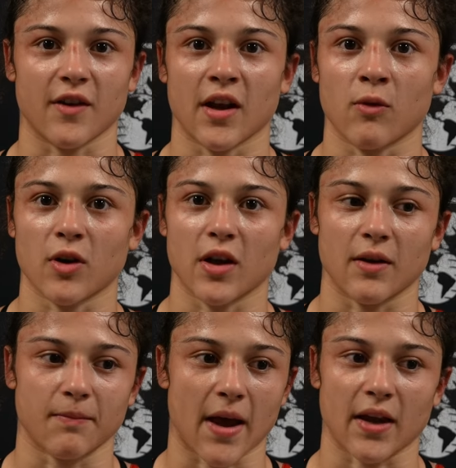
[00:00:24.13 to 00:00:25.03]
I got to work
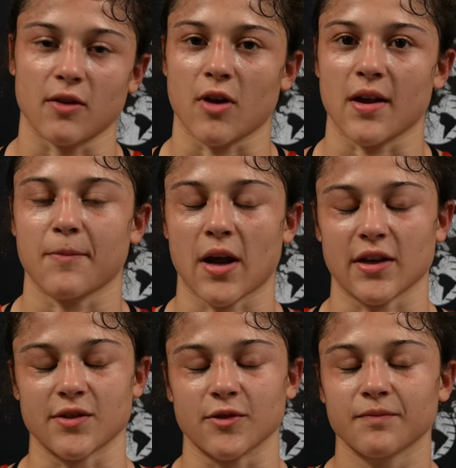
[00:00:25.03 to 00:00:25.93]
on back in the right
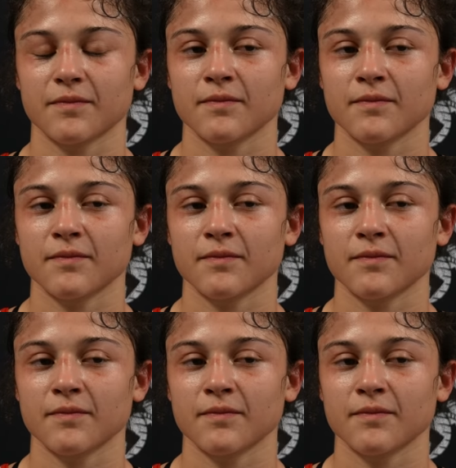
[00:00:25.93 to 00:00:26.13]
practice room.